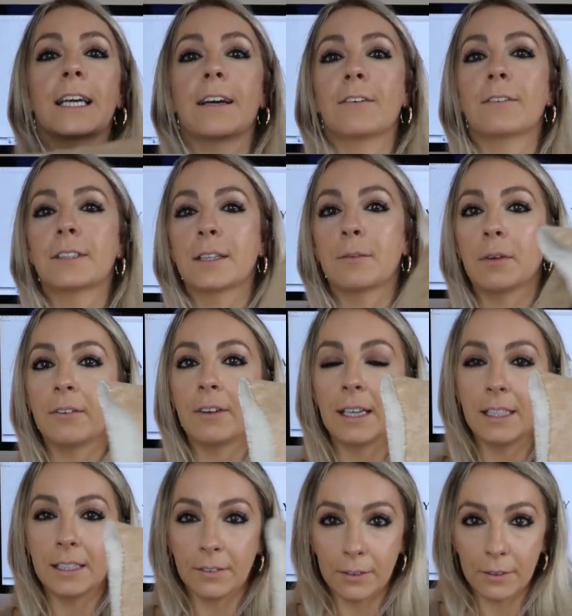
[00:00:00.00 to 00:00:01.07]
out. It's going to be
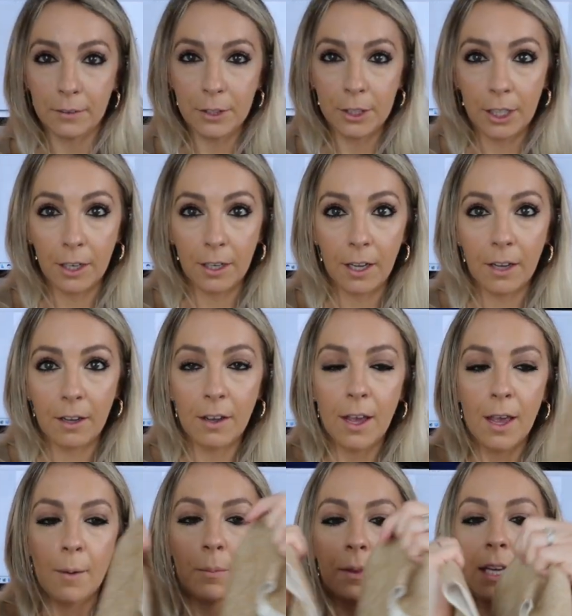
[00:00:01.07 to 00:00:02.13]
really difficult to show you,
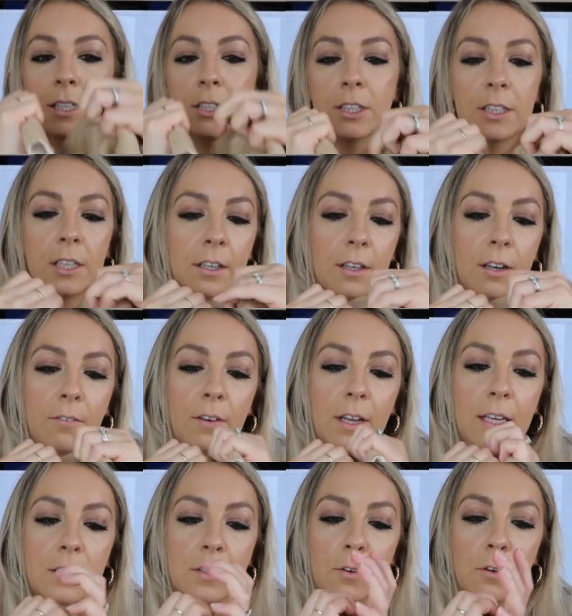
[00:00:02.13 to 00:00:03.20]
but these just look
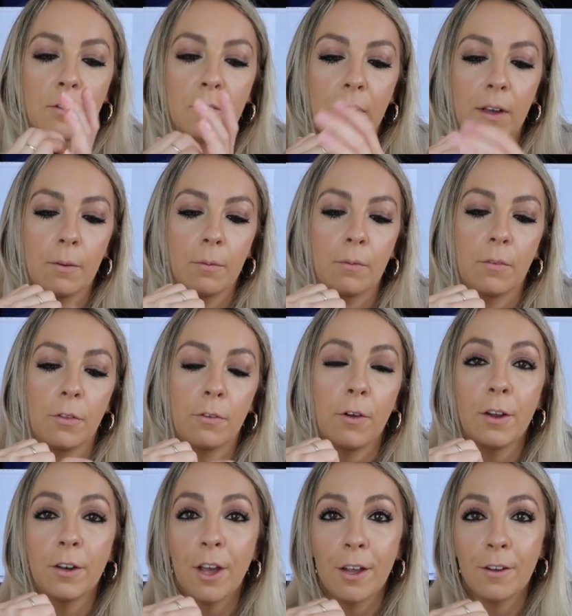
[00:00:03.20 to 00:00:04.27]
lovely, sort of
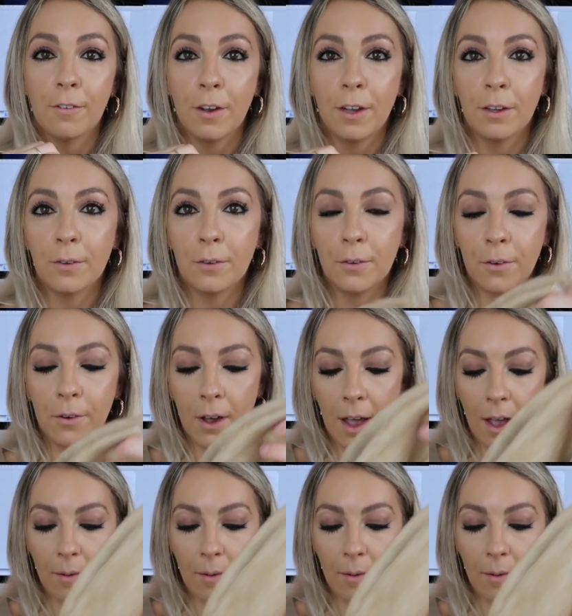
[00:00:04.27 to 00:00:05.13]
thrown over your